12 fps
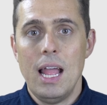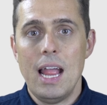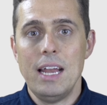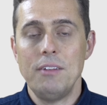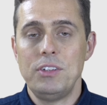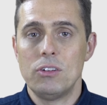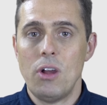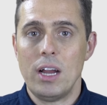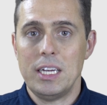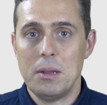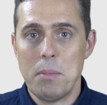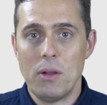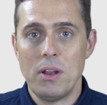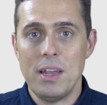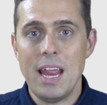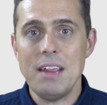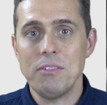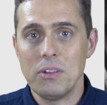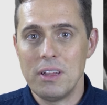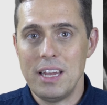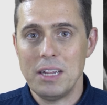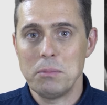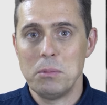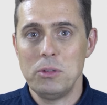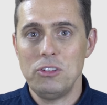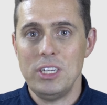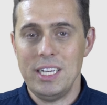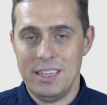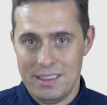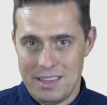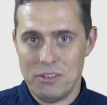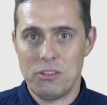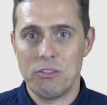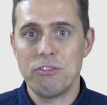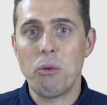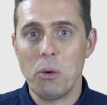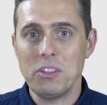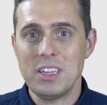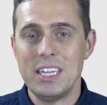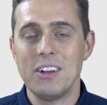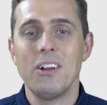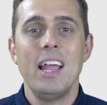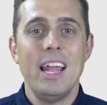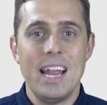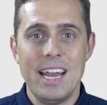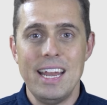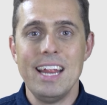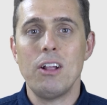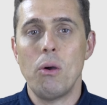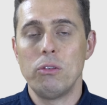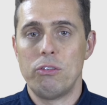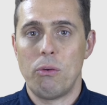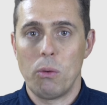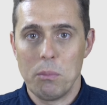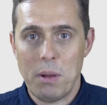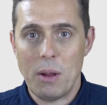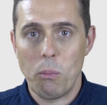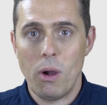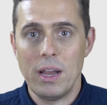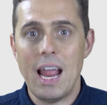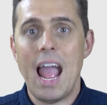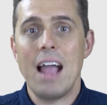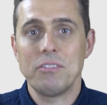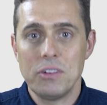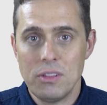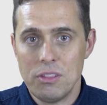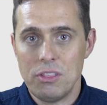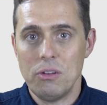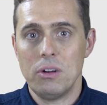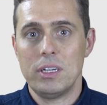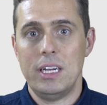and if you're talking about a naval Enigma machine, there's a fourth gear and it goes forward by one after the third